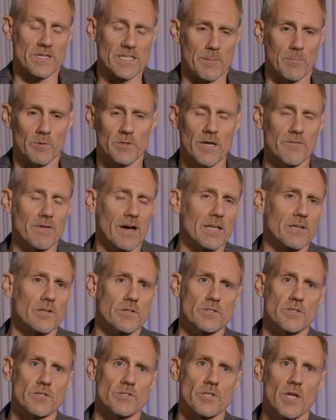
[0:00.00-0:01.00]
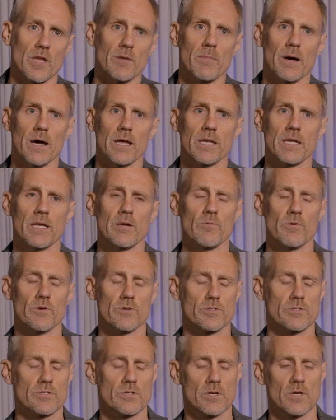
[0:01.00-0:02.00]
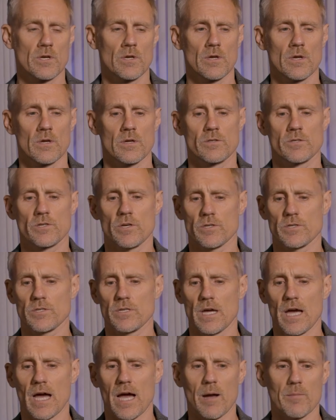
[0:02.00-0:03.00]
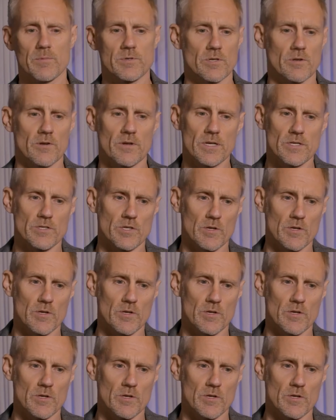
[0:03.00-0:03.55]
example, Dave Anders, the stuntman, he was just absolutely